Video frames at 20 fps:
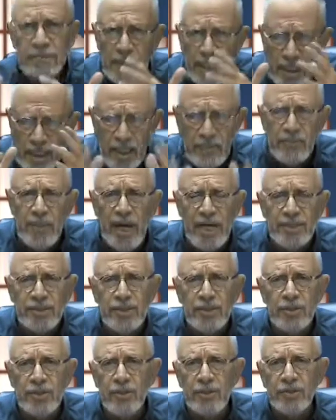in
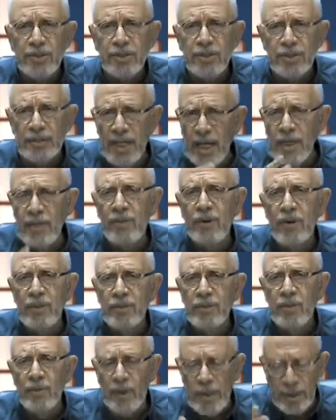Massachusetts, anywhere
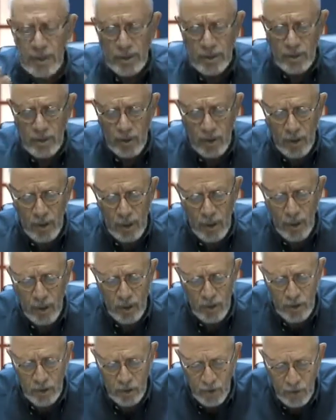in New England or
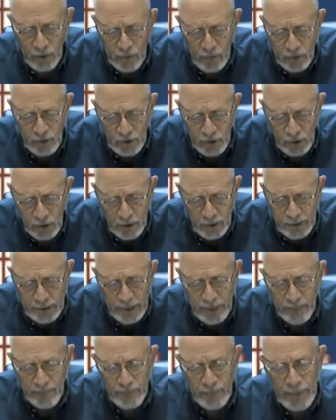New
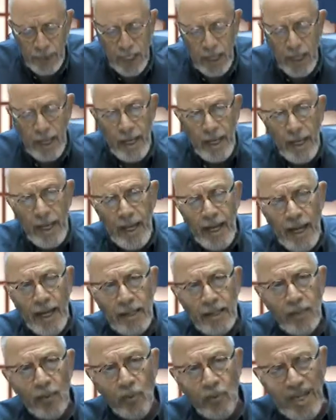Jersey.
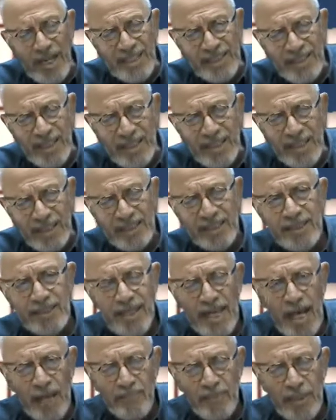The reason this is
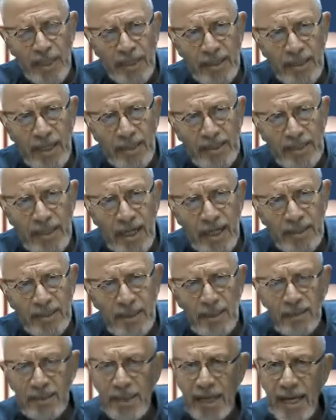happening, they say, is
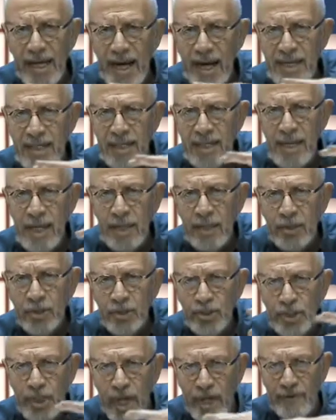there's a continental
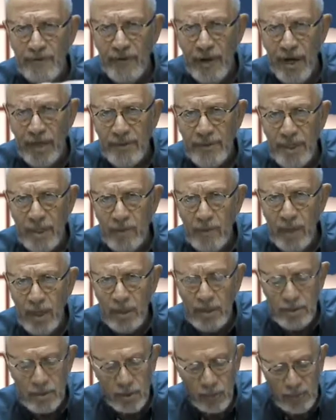shelf out there. We
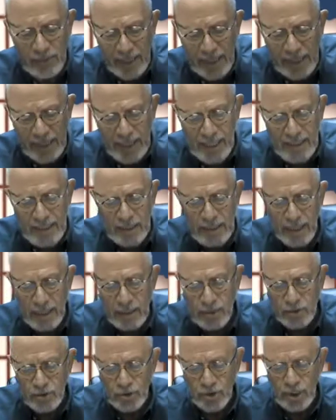all know what the
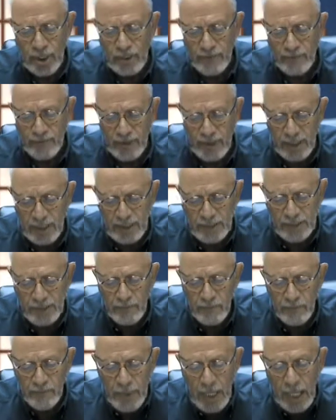continental shelf is.
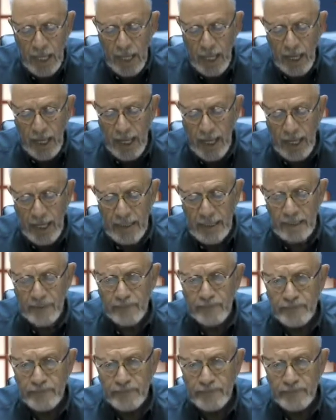And